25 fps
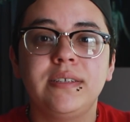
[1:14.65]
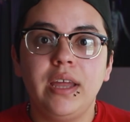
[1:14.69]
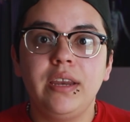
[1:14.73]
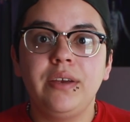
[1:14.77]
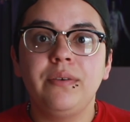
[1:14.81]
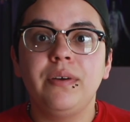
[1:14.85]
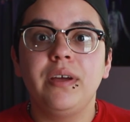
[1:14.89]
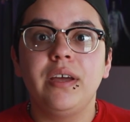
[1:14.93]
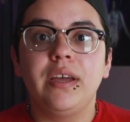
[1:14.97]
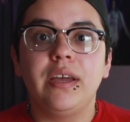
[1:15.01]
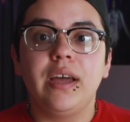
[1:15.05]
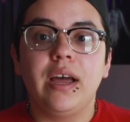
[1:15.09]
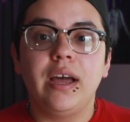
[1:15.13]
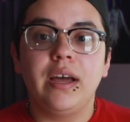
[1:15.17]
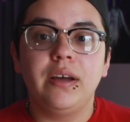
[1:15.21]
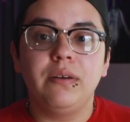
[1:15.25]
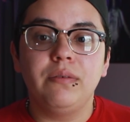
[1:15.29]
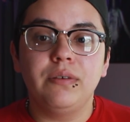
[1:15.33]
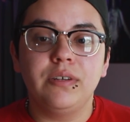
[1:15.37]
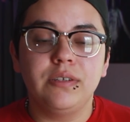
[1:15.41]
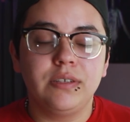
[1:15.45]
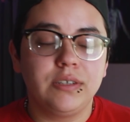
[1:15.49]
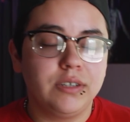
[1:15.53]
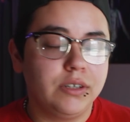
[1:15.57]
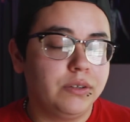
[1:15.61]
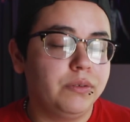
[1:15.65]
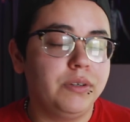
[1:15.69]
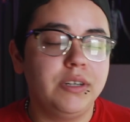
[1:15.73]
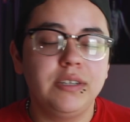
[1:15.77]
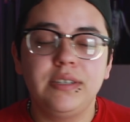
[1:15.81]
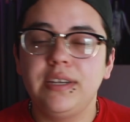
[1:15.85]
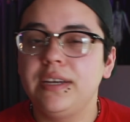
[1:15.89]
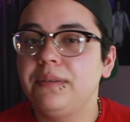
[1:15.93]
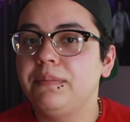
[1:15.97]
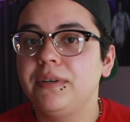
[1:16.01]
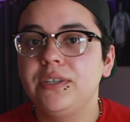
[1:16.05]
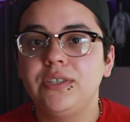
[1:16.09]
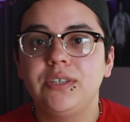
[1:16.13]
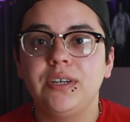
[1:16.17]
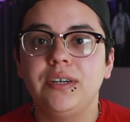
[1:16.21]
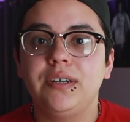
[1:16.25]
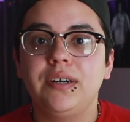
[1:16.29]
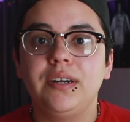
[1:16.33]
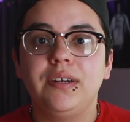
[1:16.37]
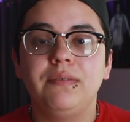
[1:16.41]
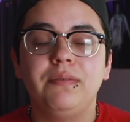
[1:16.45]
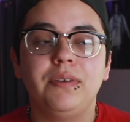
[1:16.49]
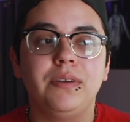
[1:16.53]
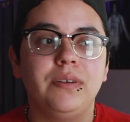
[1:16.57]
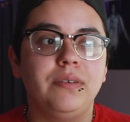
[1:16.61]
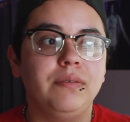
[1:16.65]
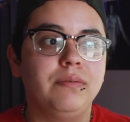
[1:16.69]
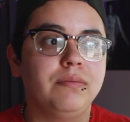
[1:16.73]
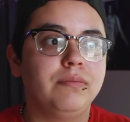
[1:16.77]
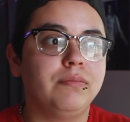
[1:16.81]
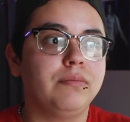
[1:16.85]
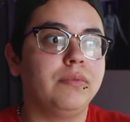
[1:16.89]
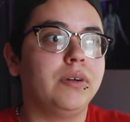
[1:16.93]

Anyway, I was going to take my shirt off and